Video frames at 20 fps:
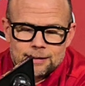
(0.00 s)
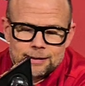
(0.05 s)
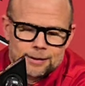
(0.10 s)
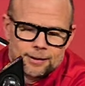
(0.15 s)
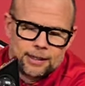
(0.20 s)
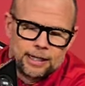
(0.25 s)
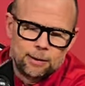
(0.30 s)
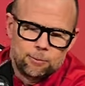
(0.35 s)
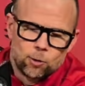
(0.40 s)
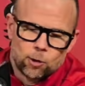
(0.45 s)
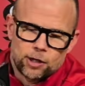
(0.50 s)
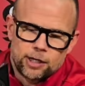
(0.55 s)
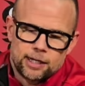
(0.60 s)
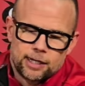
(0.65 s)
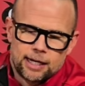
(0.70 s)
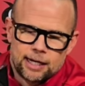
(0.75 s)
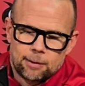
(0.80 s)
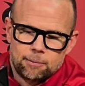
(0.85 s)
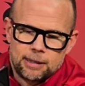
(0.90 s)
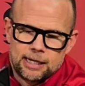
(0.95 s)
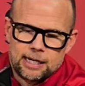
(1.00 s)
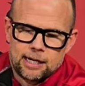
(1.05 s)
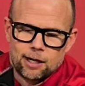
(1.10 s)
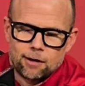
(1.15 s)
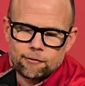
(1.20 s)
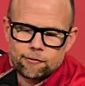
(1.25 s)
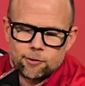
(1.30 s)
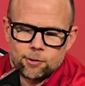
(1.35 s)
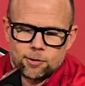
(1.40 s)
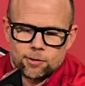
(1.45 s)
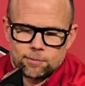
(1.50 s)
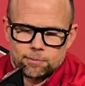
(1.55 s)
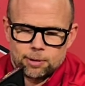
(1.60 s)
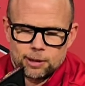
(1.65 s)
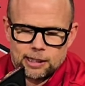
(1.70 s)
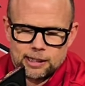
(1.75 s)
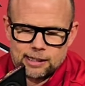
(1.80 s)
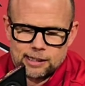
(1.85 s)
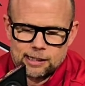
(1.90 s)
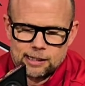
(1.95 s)
you know, anymore, you got to be careful,
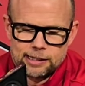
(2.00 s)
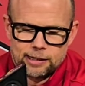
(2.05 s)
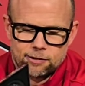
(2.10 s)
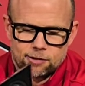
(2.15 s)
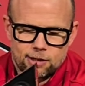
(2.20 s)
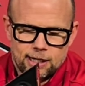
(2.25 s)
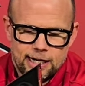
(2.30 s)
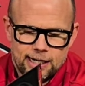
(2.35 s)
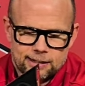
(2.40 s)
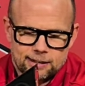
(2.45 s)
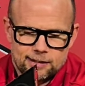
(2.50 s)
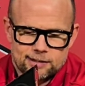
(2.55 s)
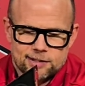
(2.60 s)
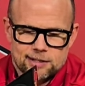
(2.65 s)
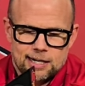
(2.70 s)
politically correct.